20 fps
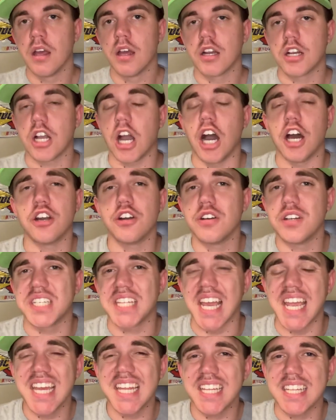Connor
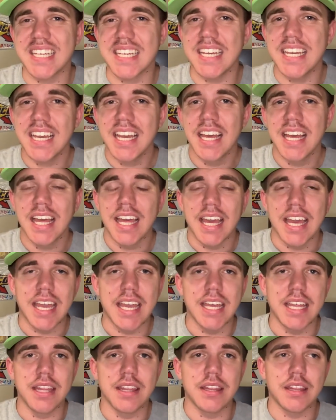Daly
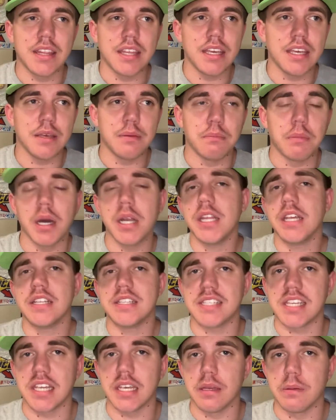in the Money
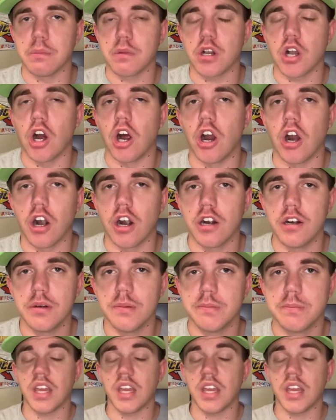Team car.